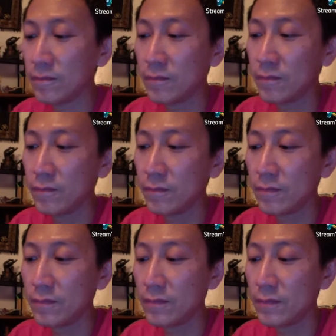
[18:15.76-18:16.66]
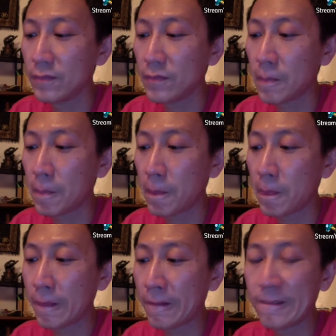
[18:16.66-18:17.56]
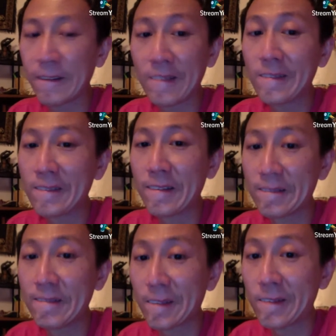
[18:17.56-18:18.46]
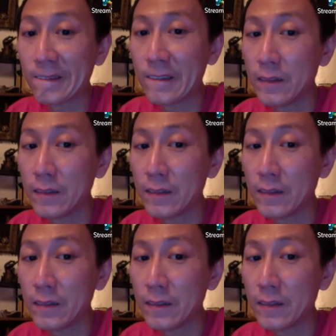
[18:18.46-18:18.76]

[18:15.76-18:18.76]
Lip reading: True. Yeah. Who has that power?